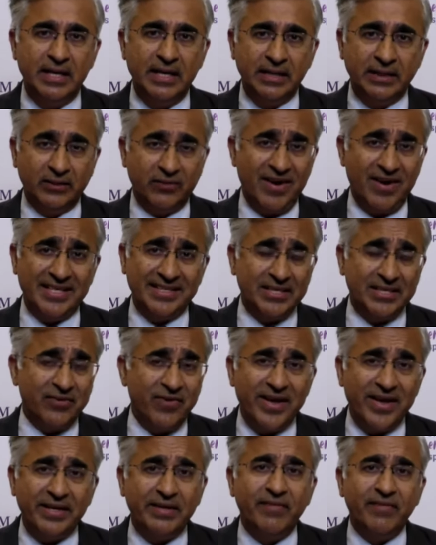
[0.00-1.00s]
the rising
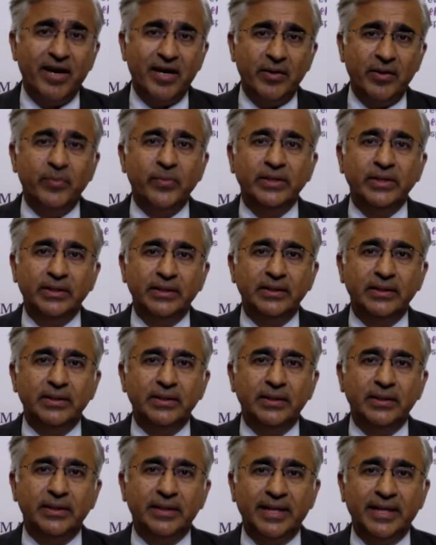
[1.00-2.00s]
rate environment.
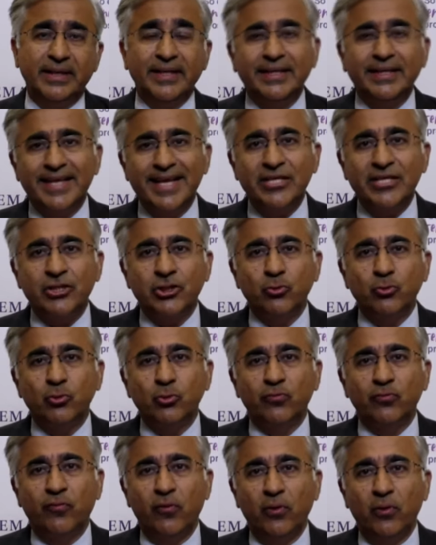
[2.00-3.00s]
And I think the next shoe
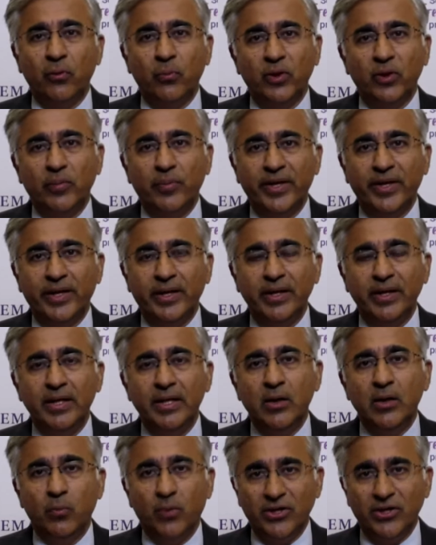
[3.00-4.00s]
to fall will be
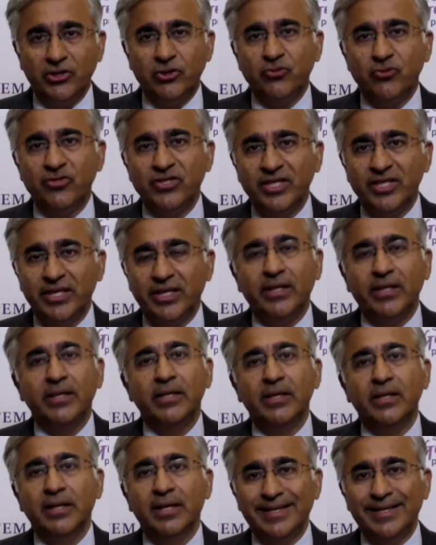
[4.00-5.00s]
once you see
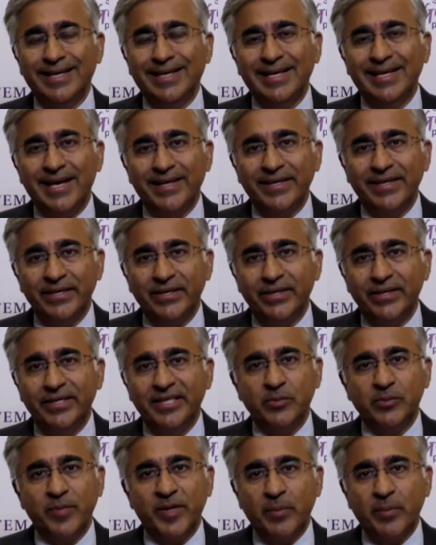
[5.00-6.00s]
a decline in
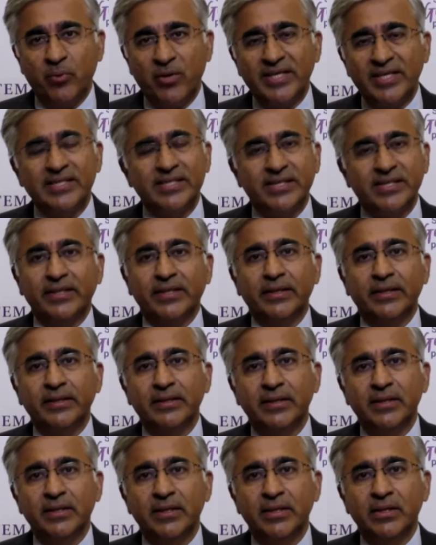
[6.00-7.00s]
earnings being priced in.
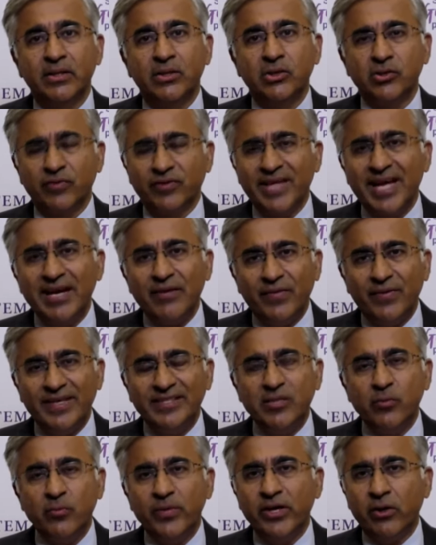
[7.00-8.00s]
So for that
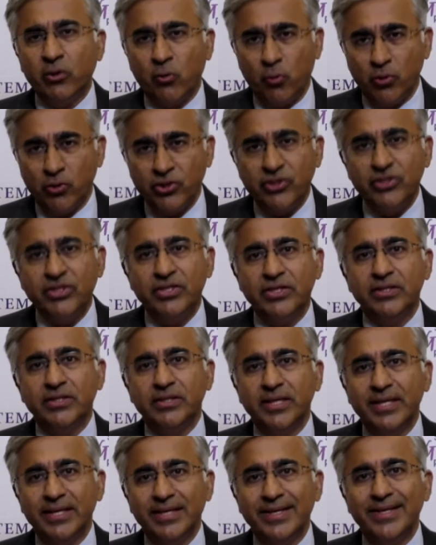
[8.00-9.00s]
reason, we are cautious
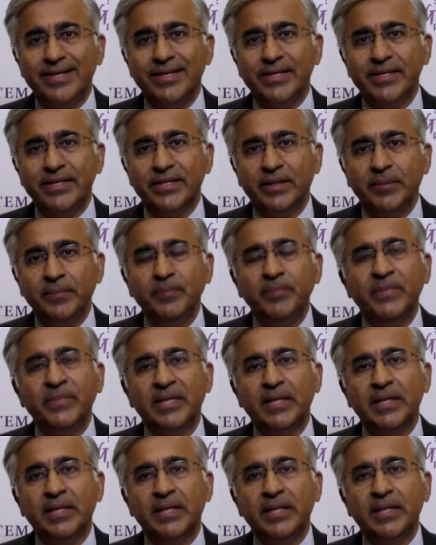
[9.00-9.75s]
in the near term